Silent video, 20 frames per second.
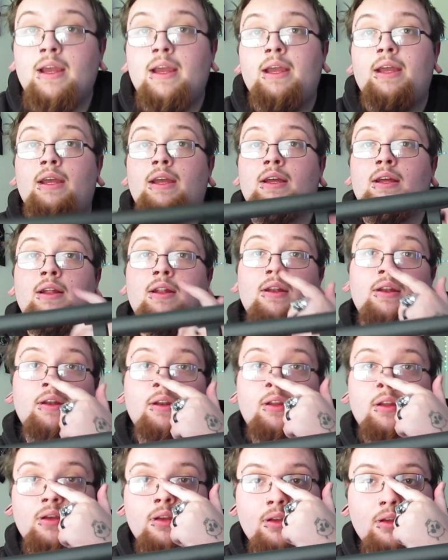
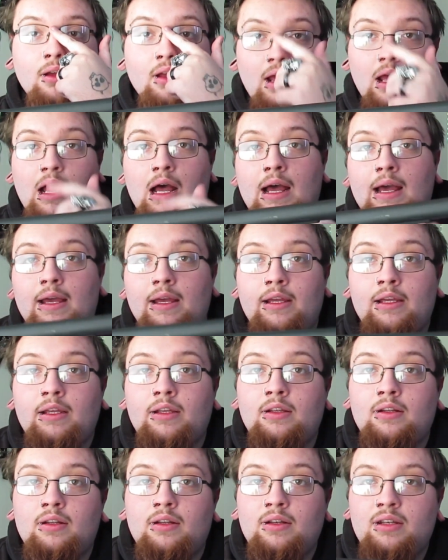And
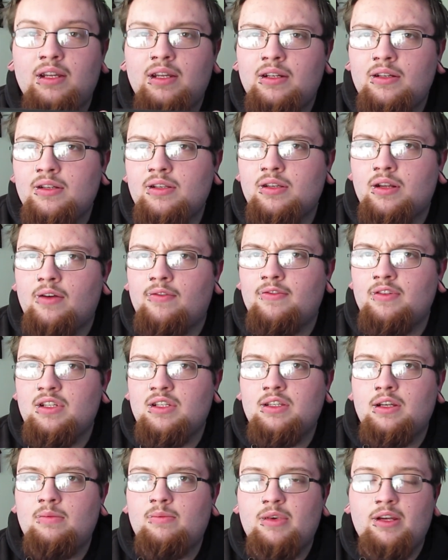I did discover
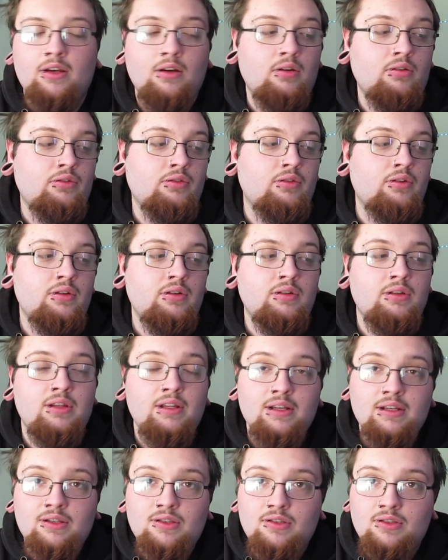this on my own.
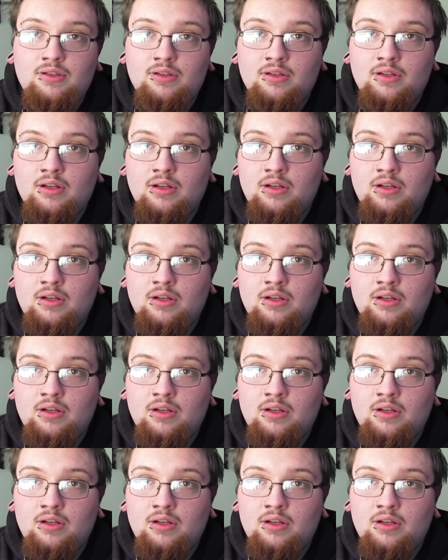This